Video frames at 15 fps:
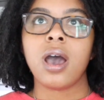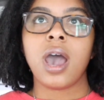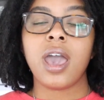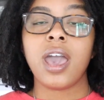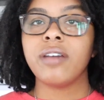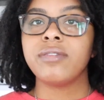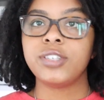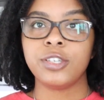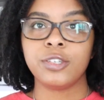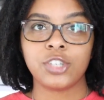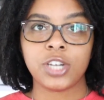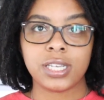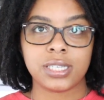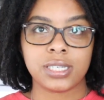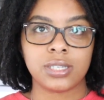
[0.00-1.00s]
I have two
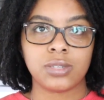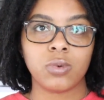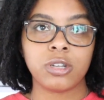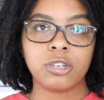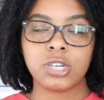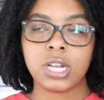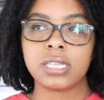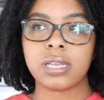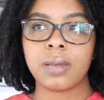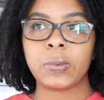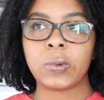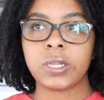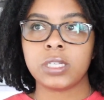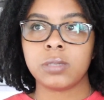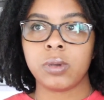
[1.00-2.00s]
dresses. One dress I'm
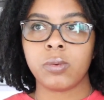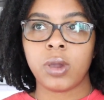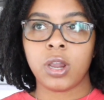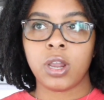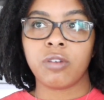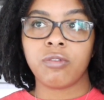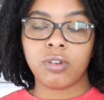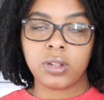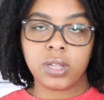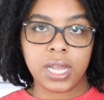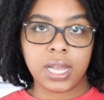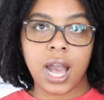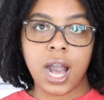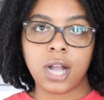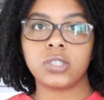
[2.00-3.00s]
going to be wearing for
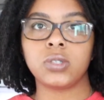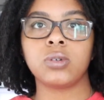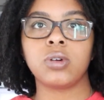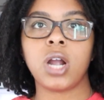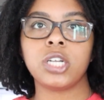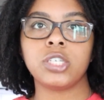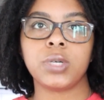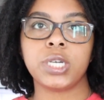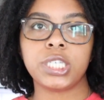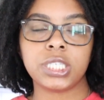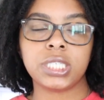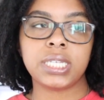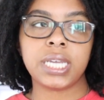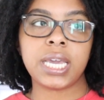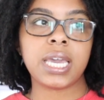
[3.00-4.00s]
like actual
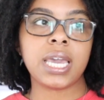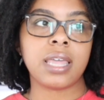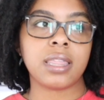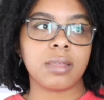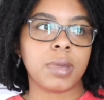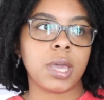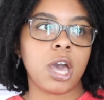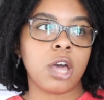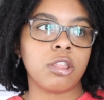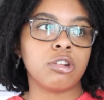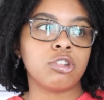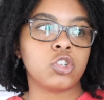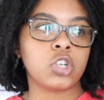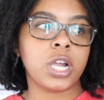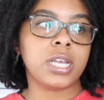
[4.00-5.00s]
graduation day, and then my
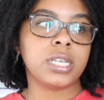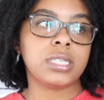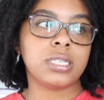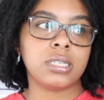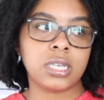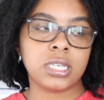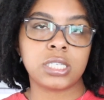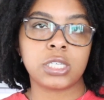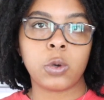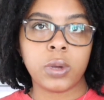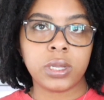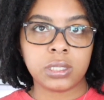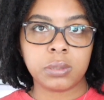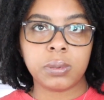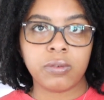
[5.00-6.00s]
other dress is
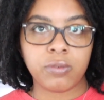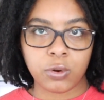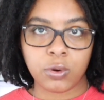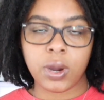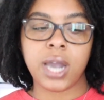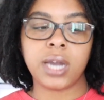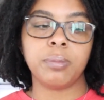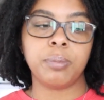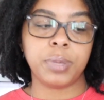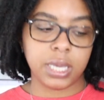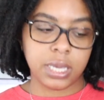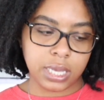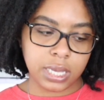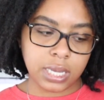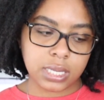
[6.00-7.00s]
going to be for grad
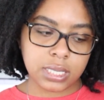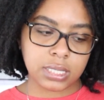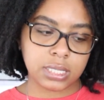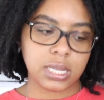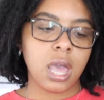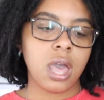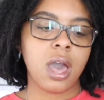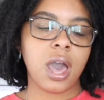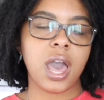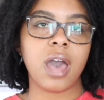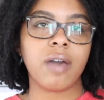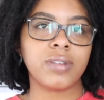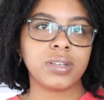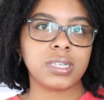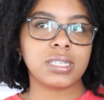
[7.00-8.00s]
pics. I
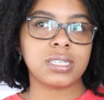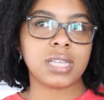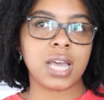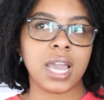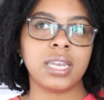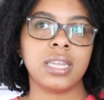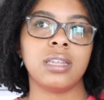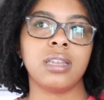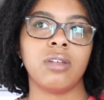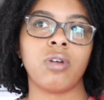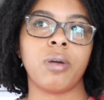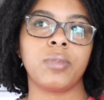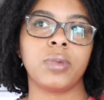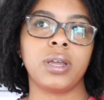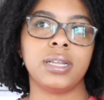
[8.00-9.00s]
haven't decided if
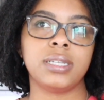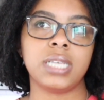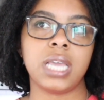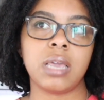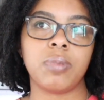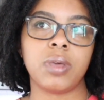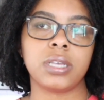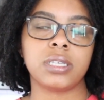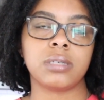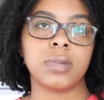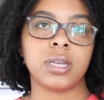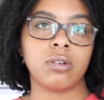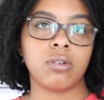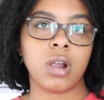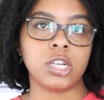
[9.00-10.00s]
I'm gonna take pics in
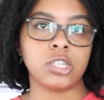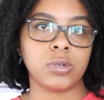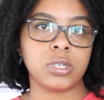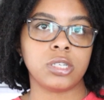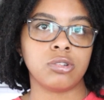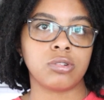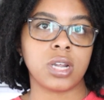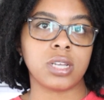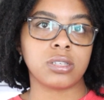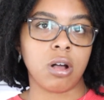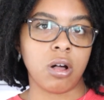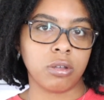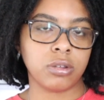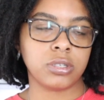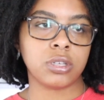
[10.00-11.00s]
my graduation dress
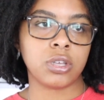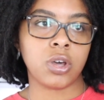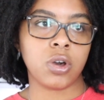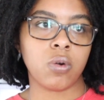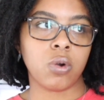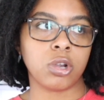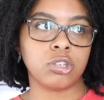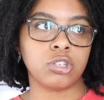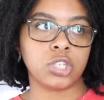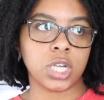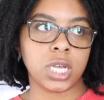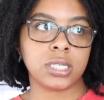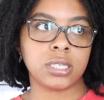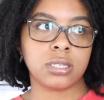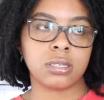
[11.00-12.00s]
also, or
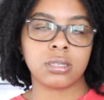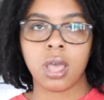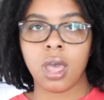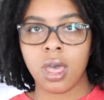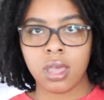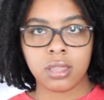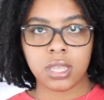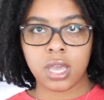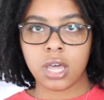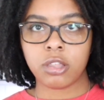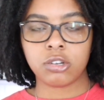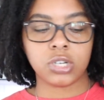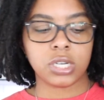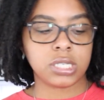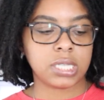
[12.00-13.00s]
just the
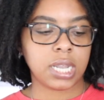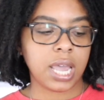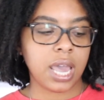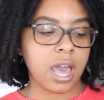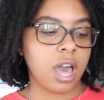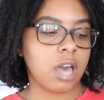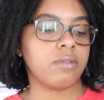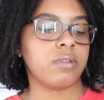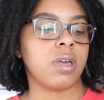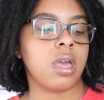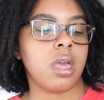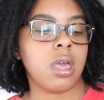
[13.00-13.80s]
other dress that I have.